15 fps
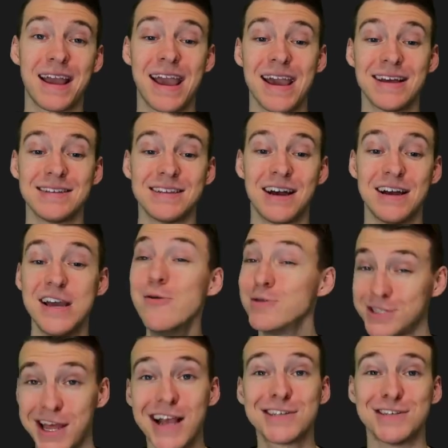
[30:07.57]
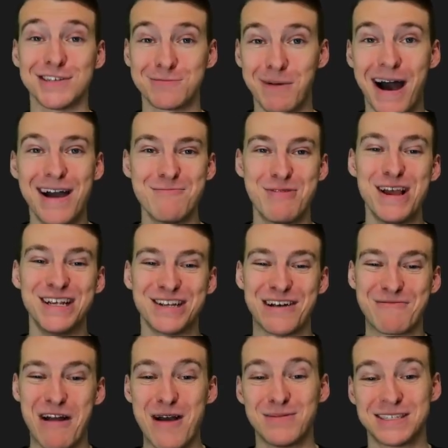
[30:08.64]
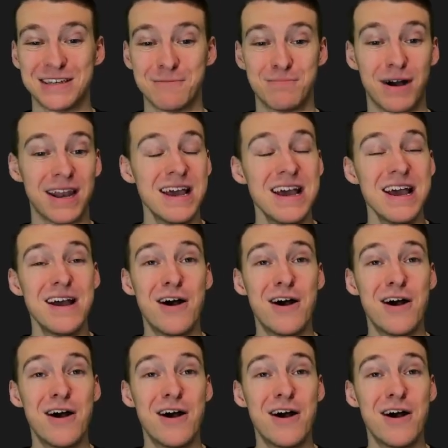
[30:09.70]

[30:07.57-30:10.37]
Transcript: and it was Texas behind Bijan Robinson, but